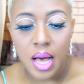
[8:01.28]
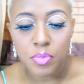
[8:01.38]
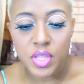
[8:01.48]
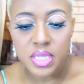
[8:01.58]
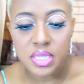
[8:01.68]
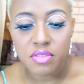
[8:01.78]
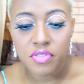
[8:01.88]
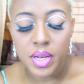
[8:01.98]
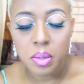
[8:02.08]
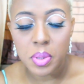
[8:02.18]
This is
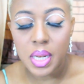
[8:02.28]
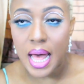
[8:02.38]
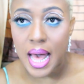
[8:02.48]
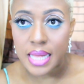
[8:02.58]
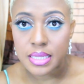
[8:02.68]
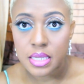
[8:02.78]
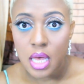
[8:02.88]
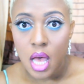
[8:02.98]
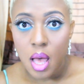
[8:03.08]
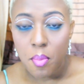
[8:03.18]
available at
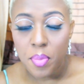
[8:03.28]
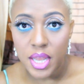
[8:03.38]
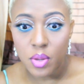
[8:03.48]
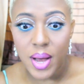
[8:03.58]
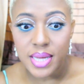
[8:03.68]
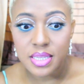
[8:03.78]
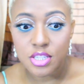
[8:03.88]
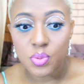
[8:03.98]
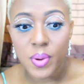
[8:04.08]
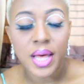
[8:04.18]
Pennywise
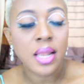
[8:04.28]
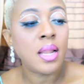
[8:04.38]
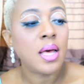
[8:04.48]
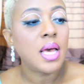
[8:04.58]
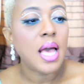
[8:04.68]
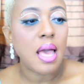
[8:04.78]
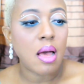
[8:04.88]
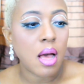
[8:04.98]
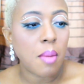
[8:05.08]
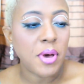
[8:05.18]
as well.
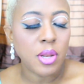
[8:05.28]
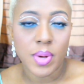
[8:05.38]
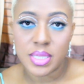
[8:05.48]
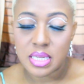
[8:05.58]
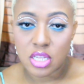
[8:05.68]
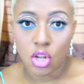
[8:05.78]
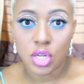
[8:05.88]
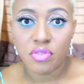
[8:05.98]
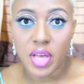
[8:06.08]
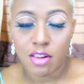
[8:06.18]
Pennywise has a lot
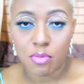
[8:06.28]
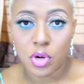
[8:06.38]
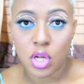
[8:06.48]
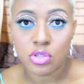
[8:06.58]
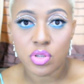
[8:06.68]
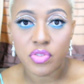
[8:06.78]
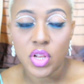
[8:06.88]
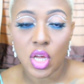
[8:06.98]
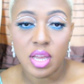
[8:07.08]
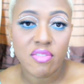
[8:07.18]
of ELF products, so if you're
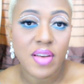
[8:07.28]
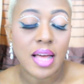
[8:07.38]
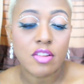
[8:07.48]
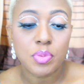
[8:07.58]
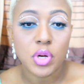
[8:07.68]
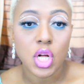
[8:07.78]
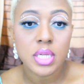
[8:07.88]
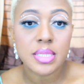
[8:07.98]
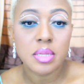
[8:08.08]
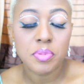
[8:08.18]
looking for ELF
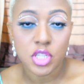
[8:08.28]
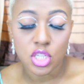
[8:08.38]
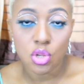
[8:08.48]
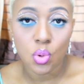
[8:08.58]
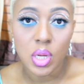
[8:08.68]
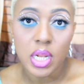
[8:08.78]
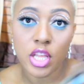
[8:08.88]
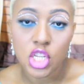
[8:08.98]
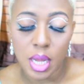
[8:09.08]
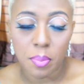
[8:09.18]
products to purchase locally,
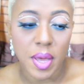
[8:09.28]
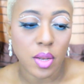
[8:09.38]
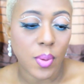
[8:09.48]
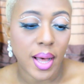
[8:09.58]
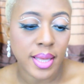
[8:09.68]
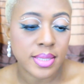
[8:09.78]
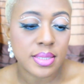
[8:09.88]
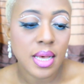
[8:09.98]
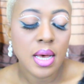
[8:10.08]
check Pennywise.